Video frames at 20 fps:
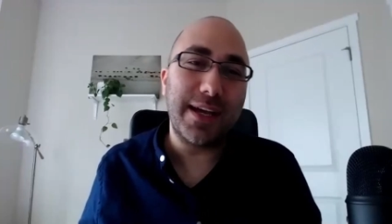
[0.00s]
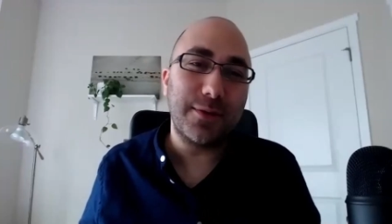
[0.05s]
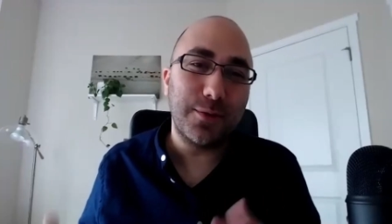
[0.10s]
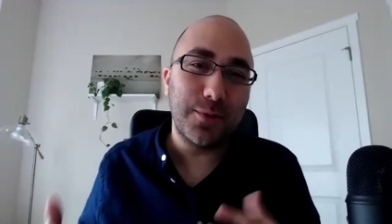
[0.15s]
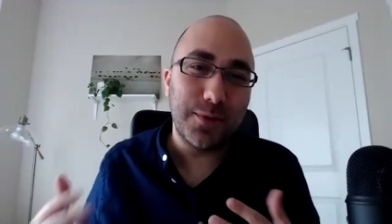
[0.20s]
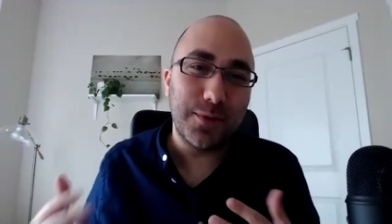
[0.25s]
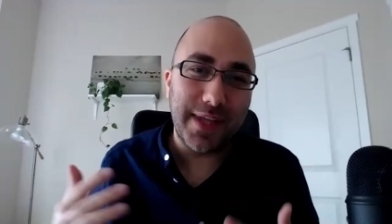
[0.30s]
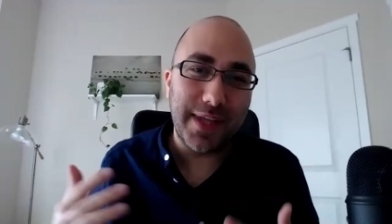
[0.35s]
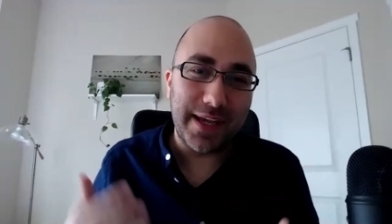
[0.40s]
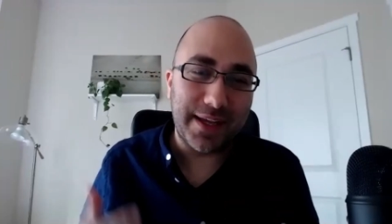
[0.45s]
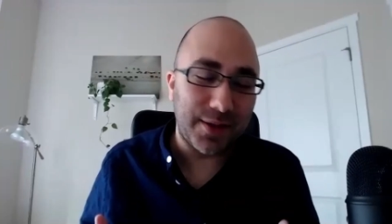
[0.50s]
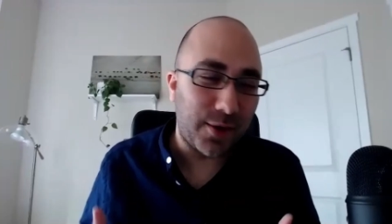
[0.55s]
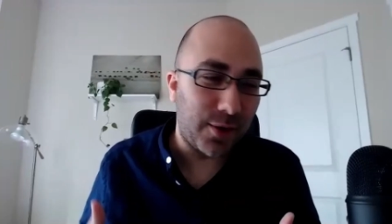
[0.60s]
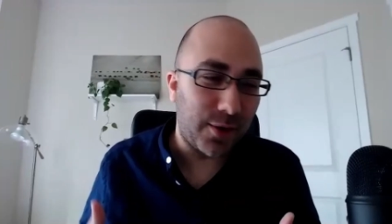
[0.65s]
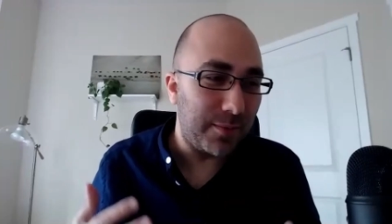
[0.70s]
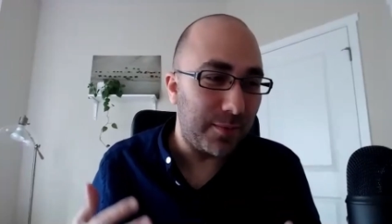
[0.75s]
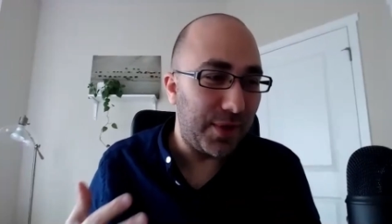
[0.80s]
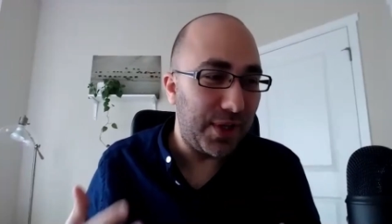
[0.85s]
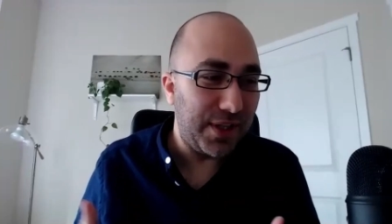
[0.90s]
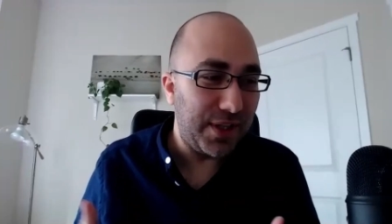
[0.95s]
I do like an
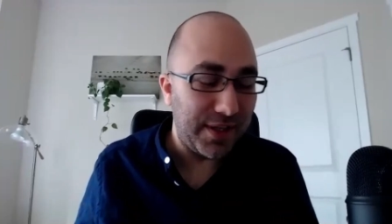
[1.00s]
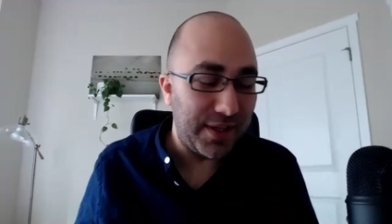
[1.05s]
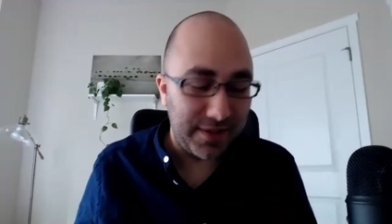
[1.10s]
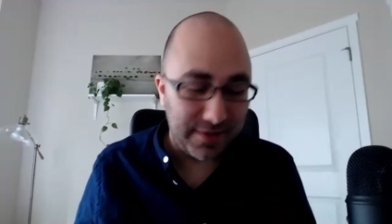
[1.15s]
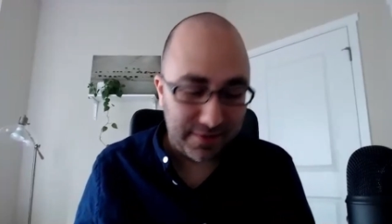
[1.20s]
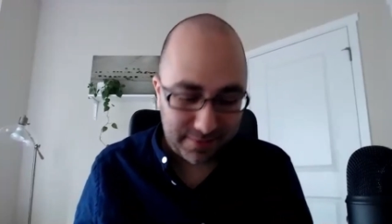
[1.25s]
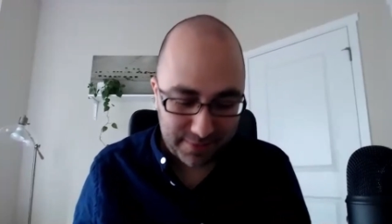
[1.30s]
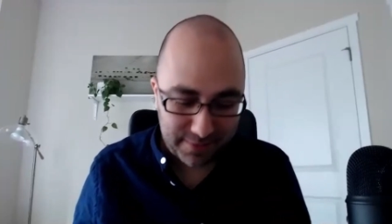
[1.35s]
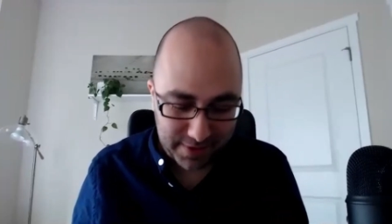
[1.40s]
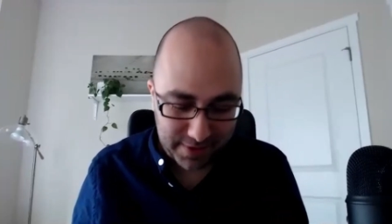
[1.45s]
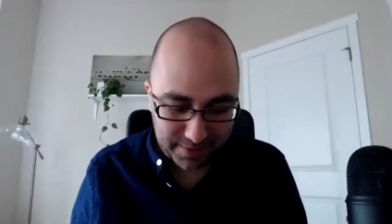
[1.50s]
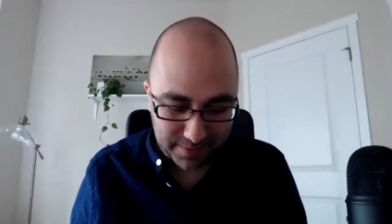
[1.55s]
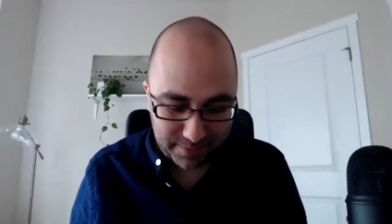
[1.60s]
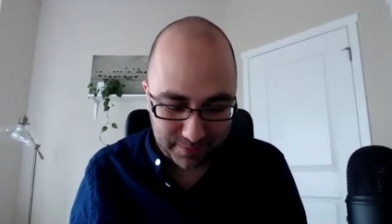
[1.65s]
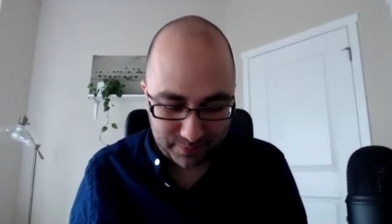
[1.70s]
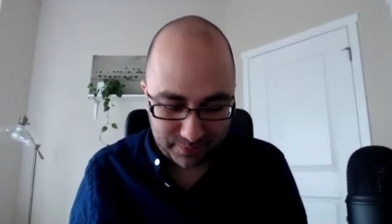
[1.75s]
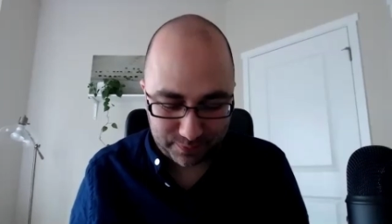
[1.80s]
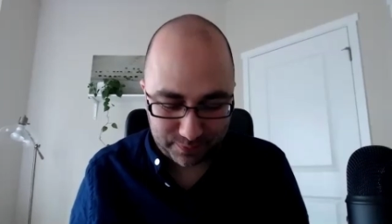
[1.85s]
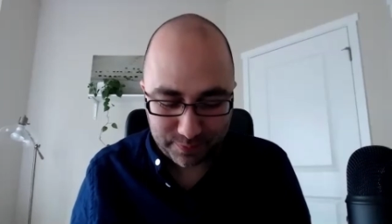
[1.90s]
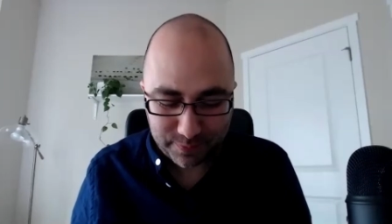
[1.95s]
Armenian
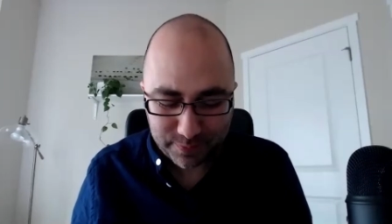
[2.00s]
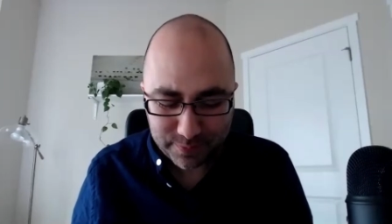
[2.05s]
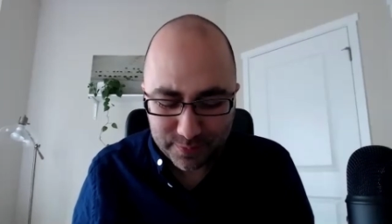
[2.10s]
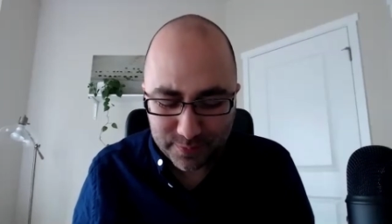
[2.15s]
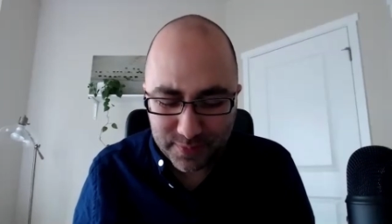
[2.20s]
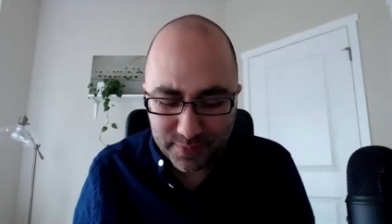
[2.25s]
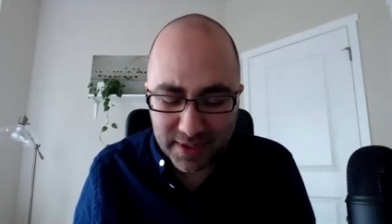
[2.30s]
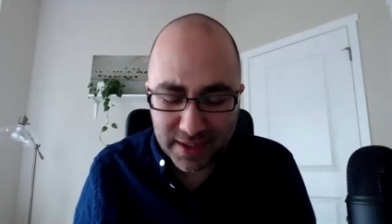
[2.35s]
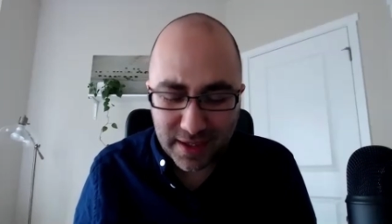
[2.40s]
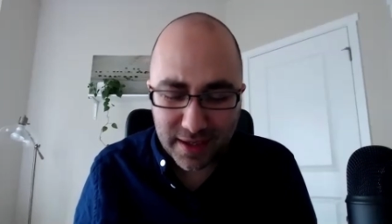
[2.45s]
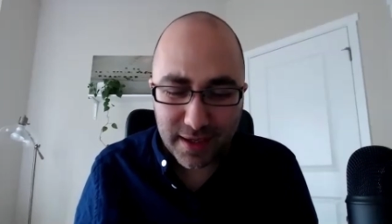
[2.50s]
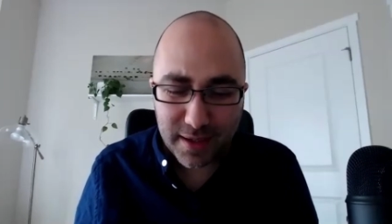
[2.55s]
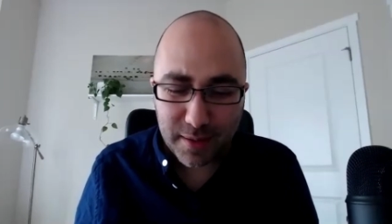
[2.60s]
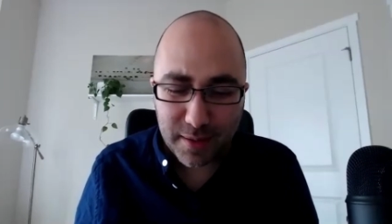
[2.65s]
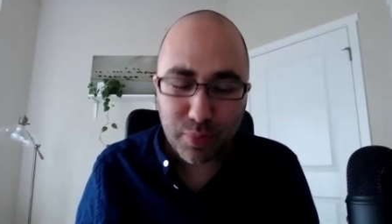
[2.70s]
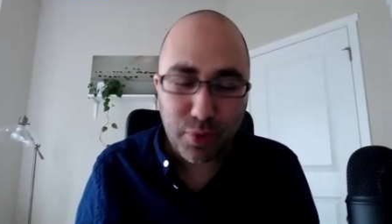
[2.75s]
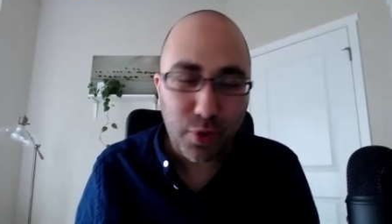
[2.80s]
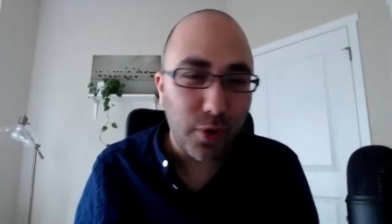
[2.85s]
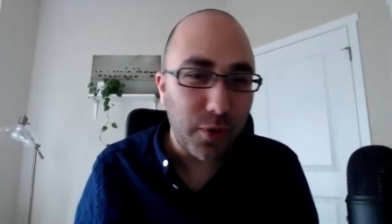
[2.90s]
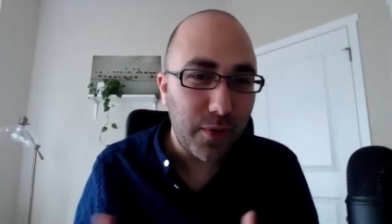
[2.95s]

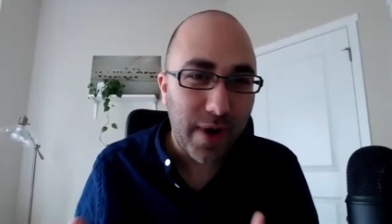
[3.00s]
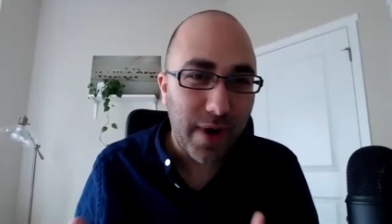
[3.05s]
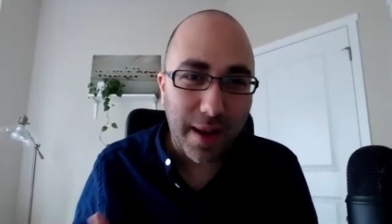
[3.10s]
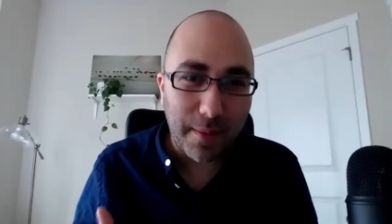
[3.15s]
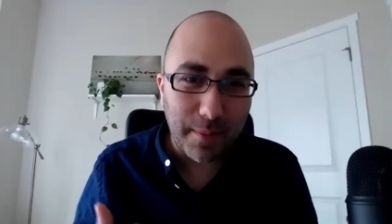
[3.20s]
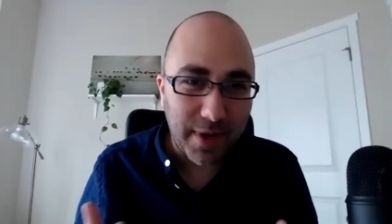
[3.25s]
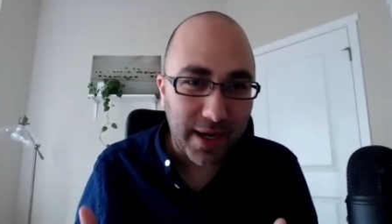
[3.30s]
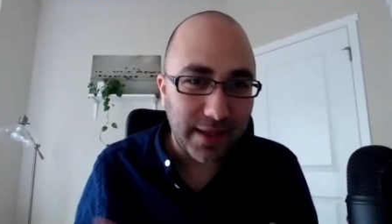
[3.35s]
program,